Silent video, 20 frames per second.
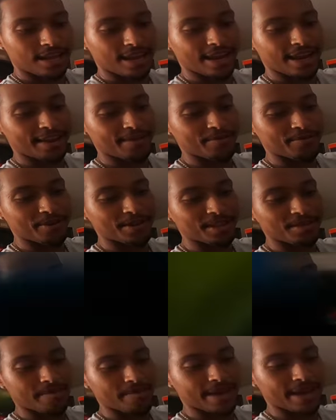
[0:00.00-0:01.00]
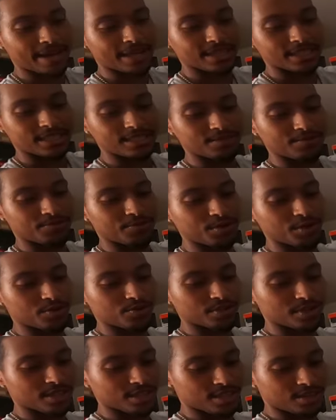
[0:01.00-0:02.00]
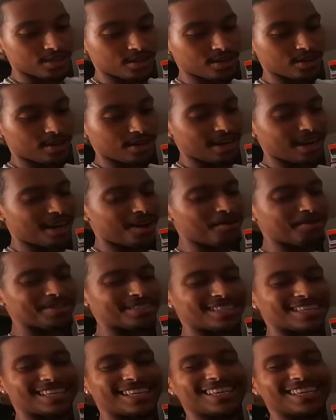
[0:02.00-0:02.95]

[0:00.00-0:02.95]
And they really made me mad because these feel really good. On. I was